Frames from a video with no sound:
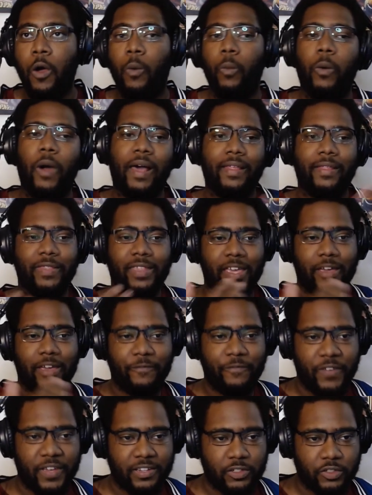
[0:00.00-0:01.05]
while in the
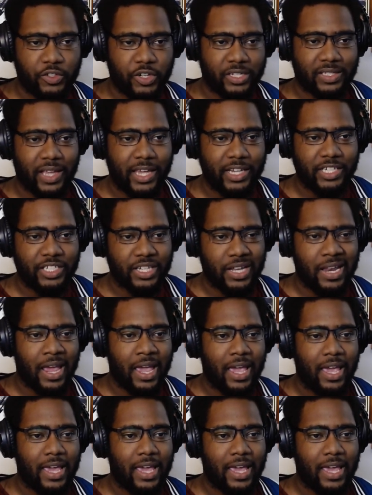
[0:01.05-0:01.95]
official translation,